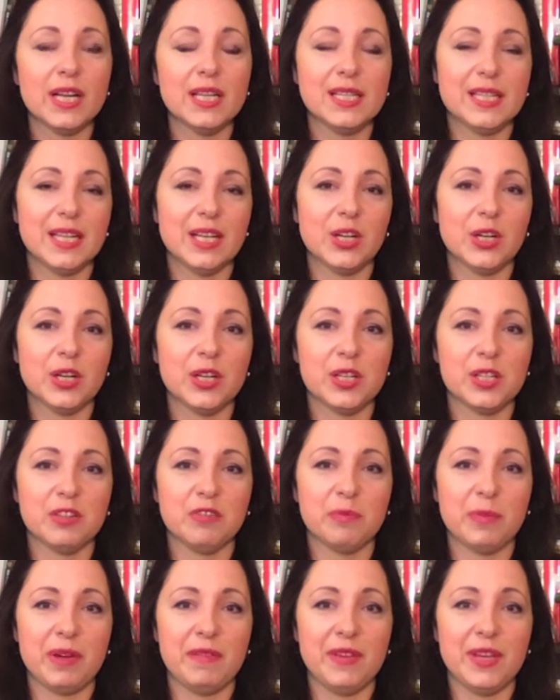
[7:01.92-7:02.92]
a series of
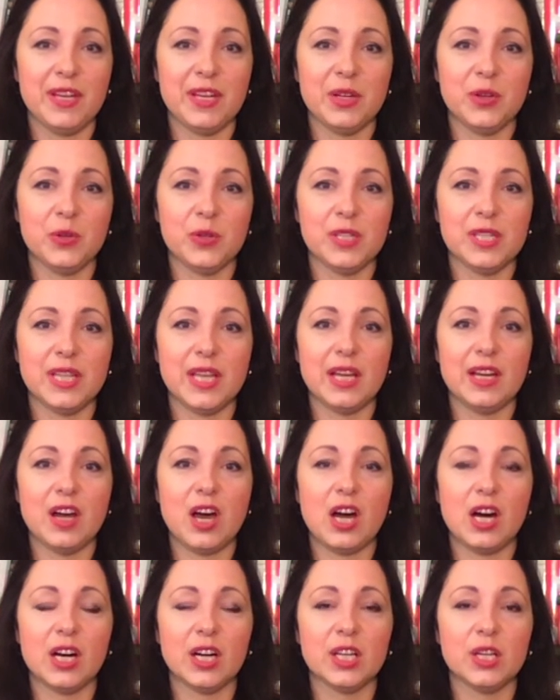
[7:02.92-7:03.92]
my videos that
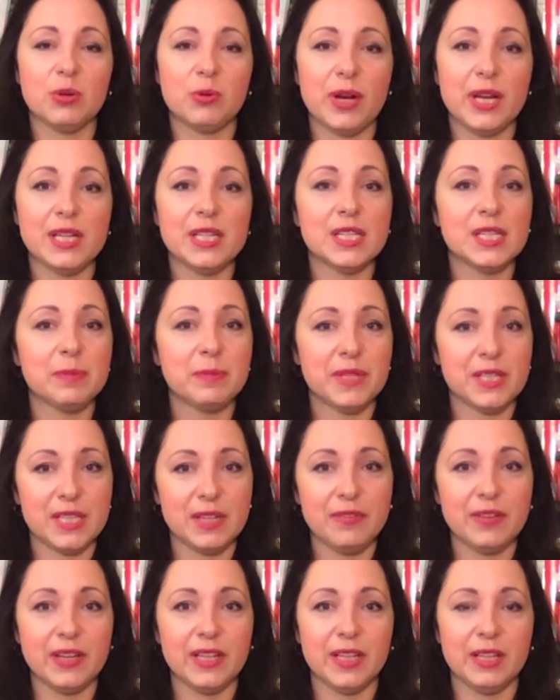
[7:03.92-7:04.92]
are curated
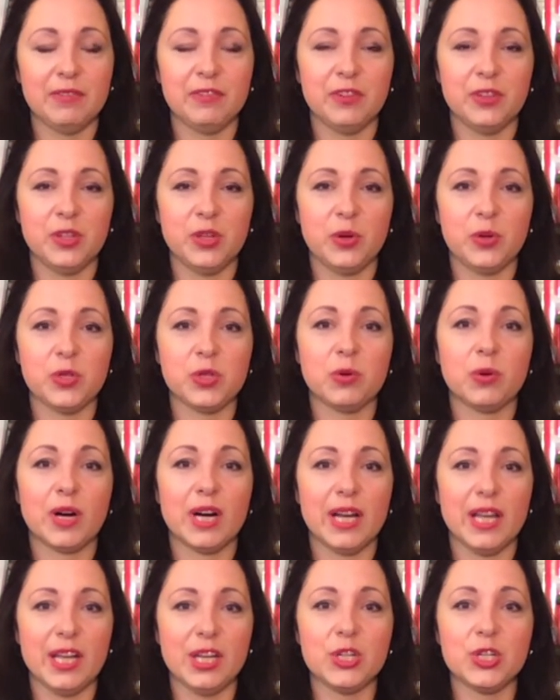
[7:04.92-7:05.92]
specifically for those who
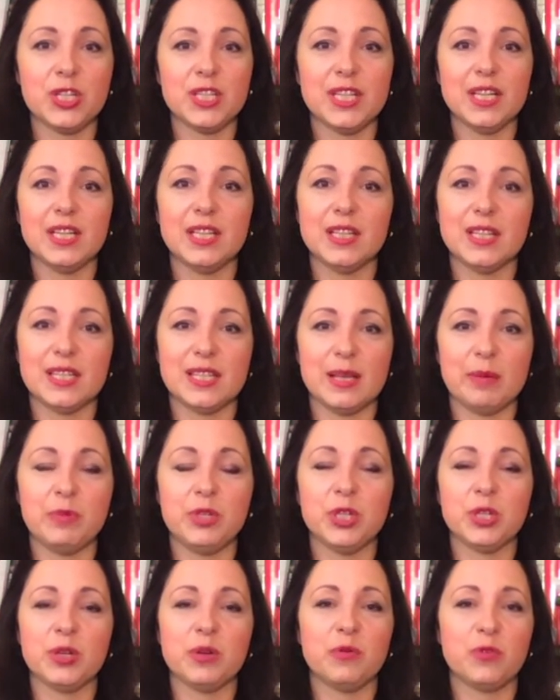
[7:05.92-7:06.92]
are interested in the
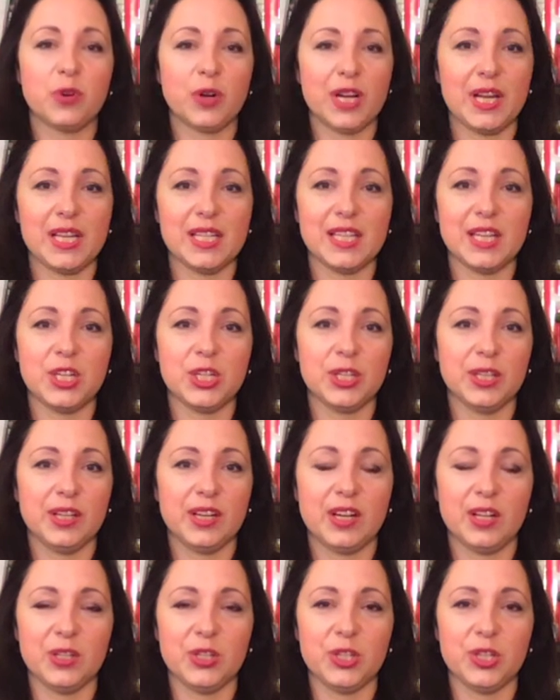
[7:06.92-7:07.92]
subject of organizational
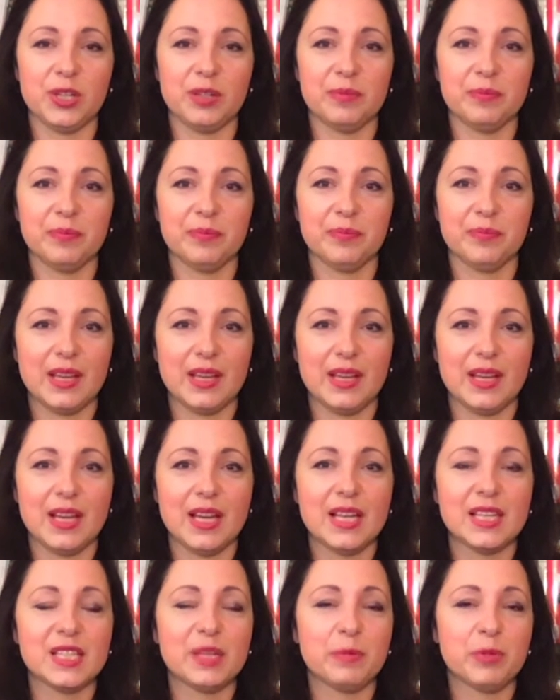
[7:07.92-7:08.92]
culture.
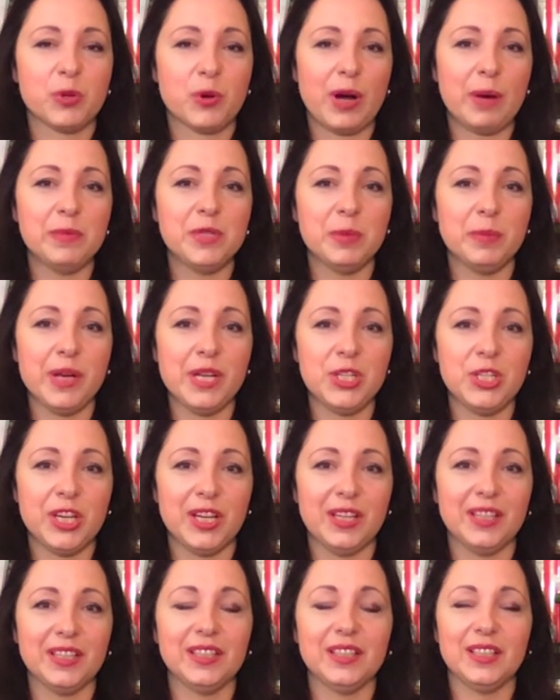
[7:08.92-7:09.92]
Subscribe to my
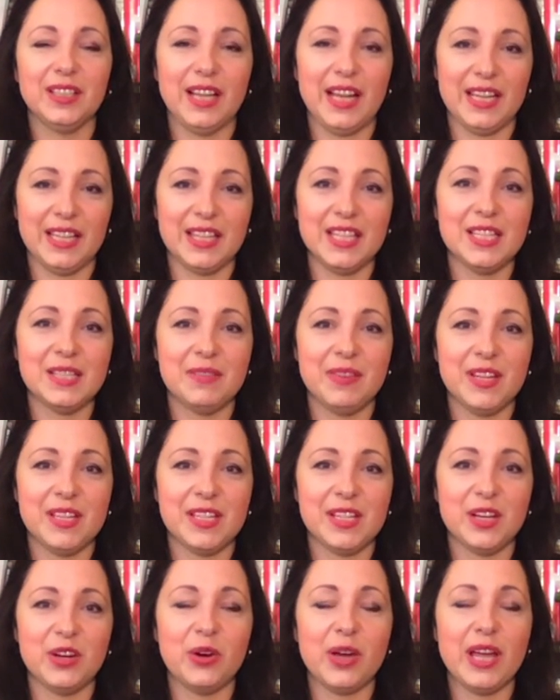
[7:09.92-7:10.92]
channel, like this
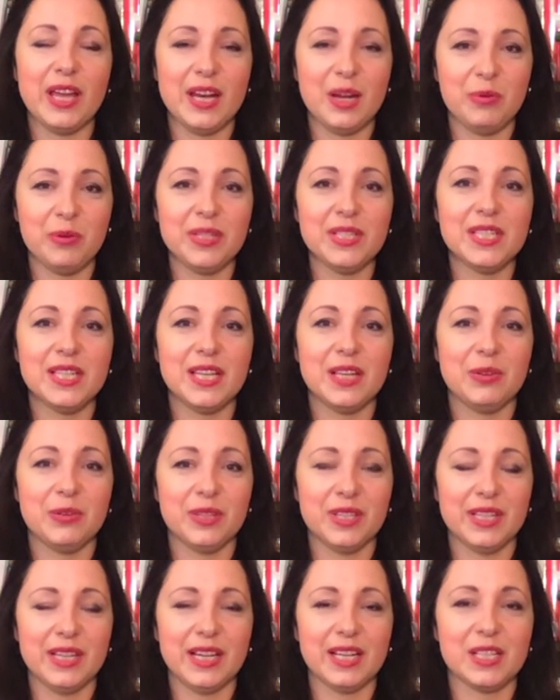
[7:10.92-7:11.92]
video, and I will see you in
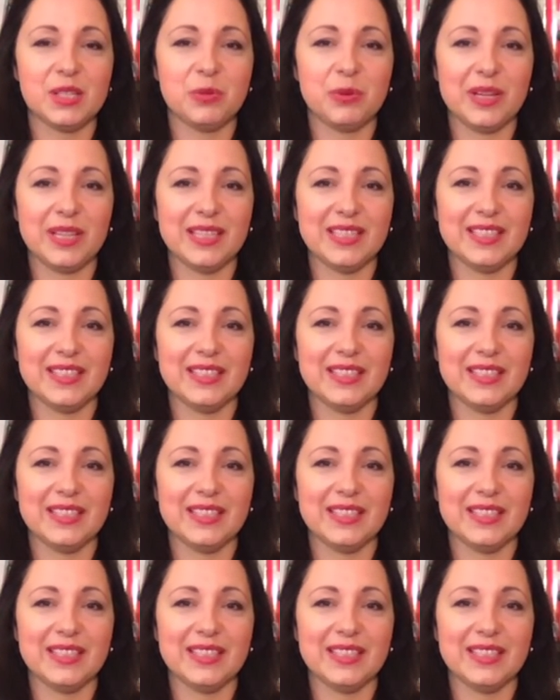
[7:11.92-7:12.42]
the next one.